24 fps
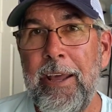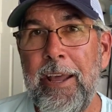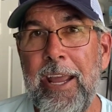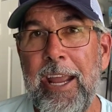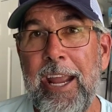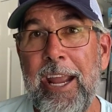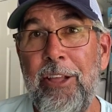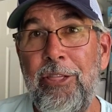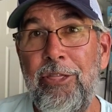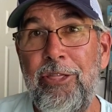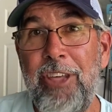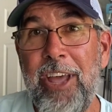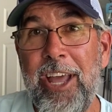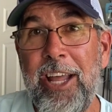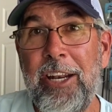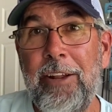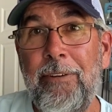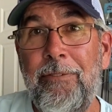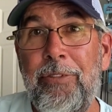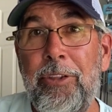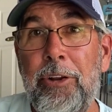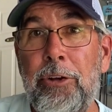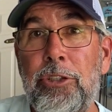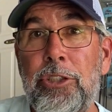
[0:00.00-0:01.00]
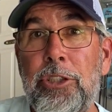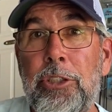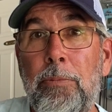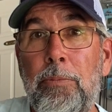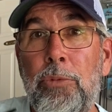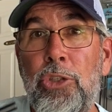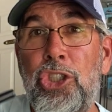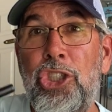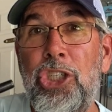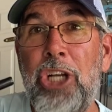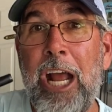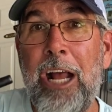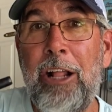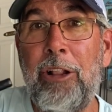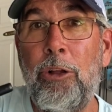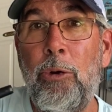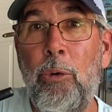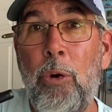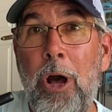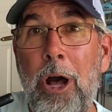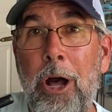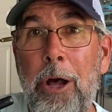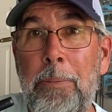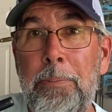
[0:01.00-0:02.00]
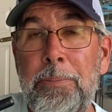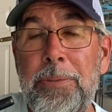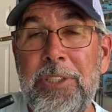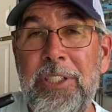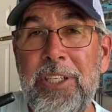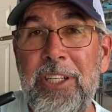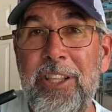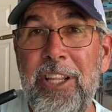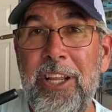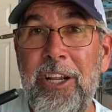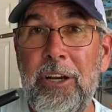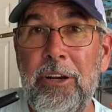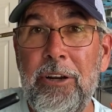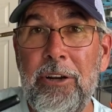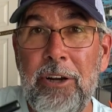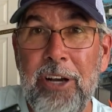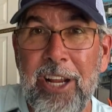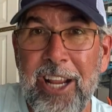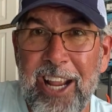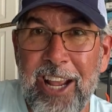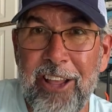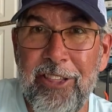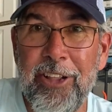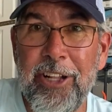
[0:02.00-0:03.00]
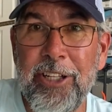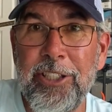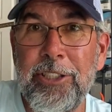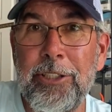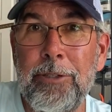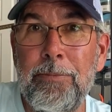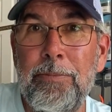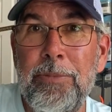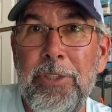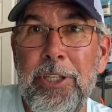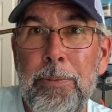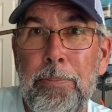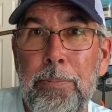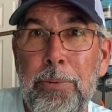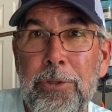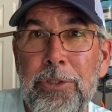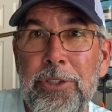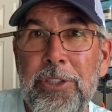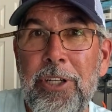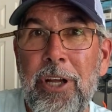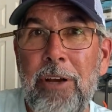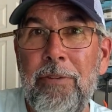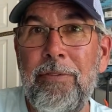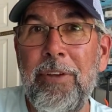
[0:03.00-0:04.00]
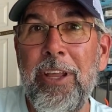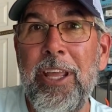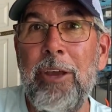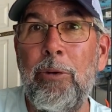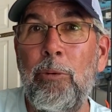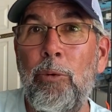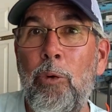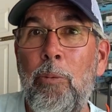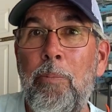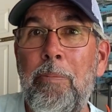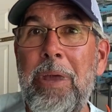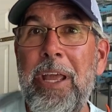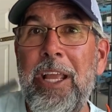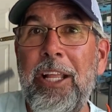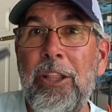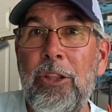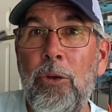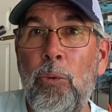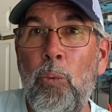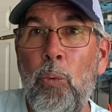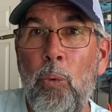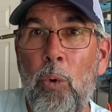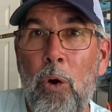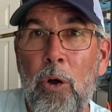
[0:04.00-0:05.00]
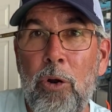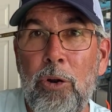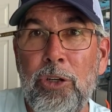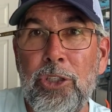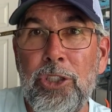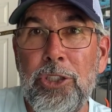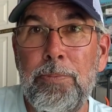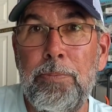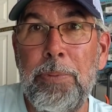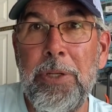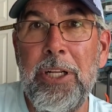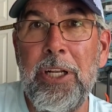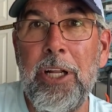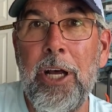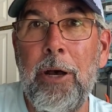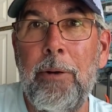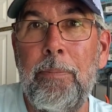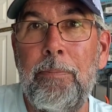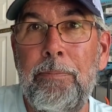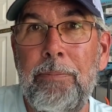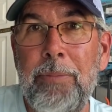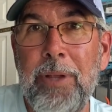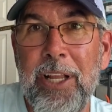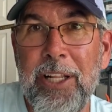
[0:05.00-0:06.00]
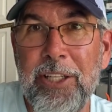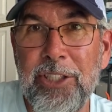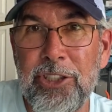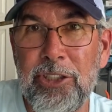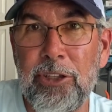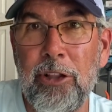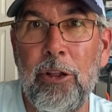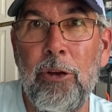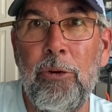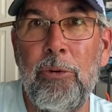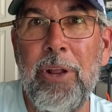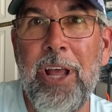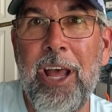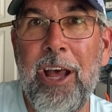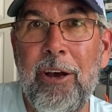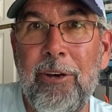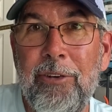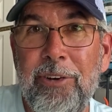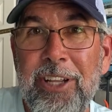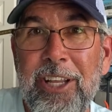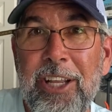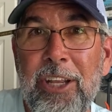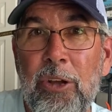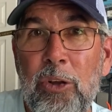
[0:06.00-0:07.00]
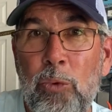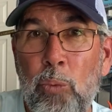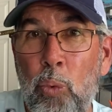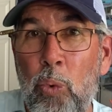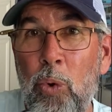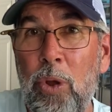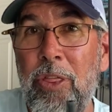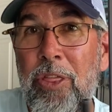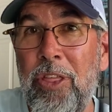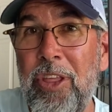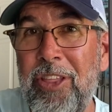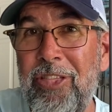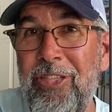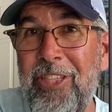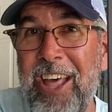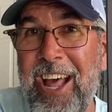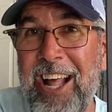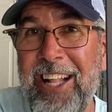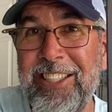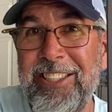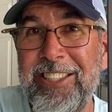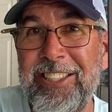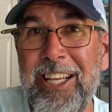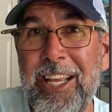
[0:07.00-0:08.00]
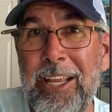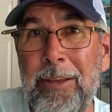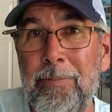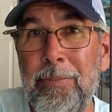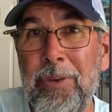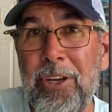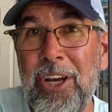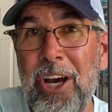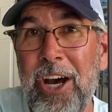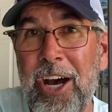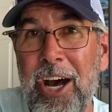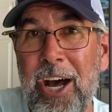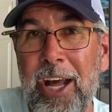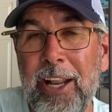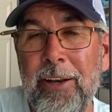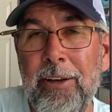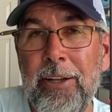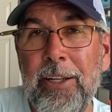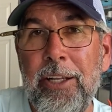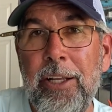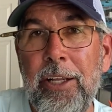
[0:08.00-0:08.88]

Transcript: And then if there's some shallow humps in there and then some deeper stuff, it will make the water speed up and slow down within that same cut.